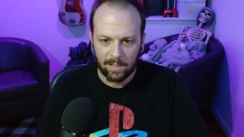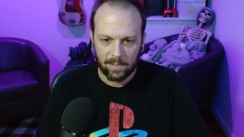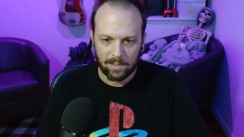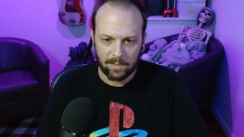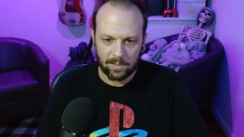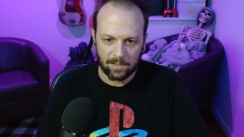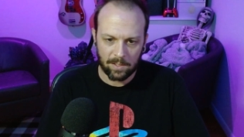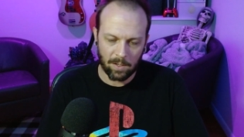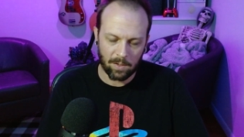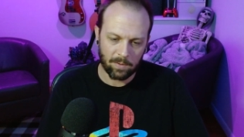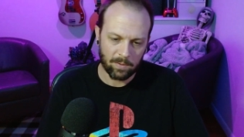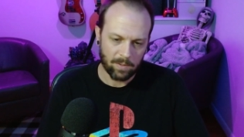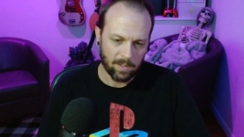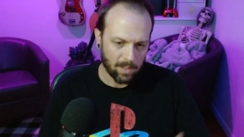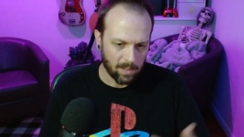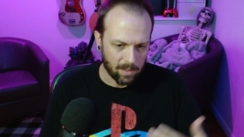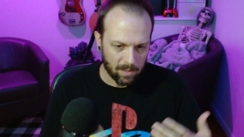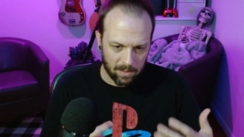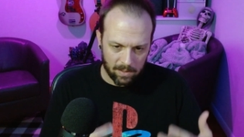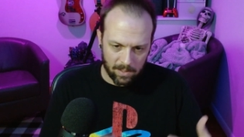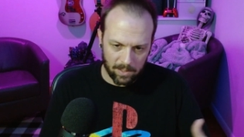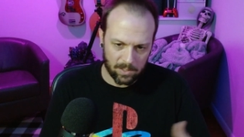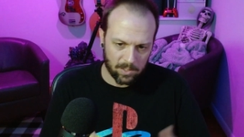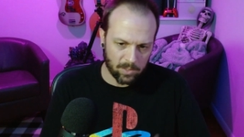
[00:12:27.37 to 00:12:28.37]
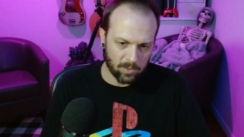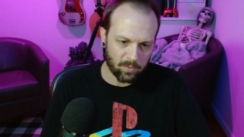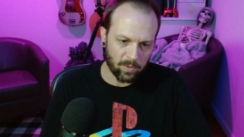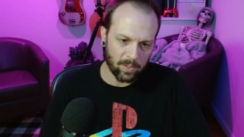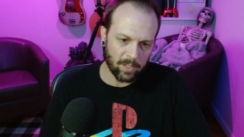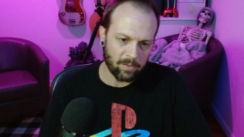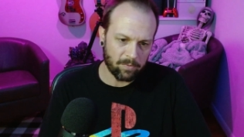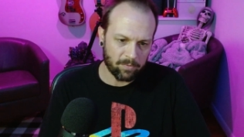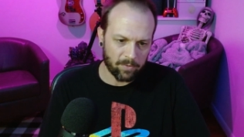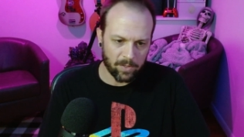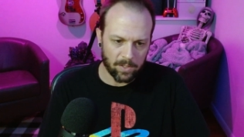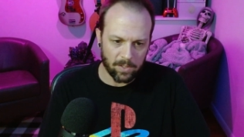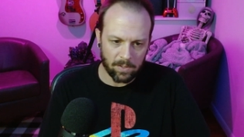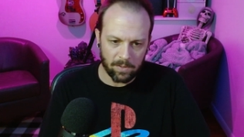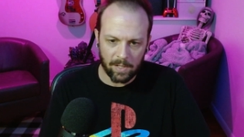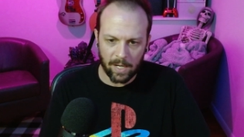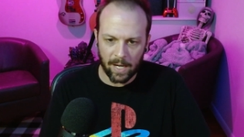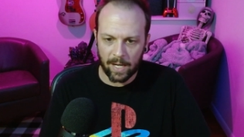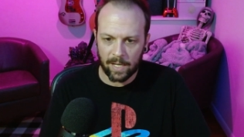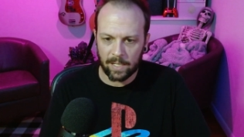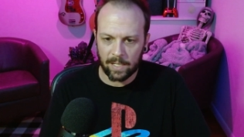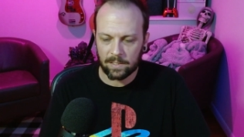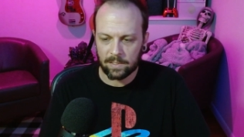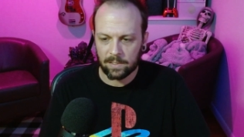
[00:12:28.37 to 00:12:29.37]
So this is really for you
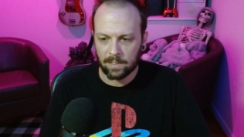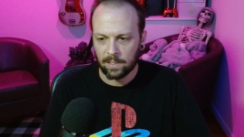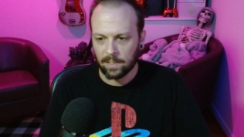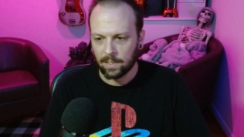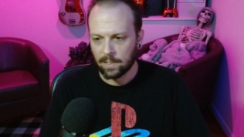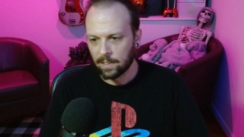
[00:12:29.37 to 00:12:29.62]
guys.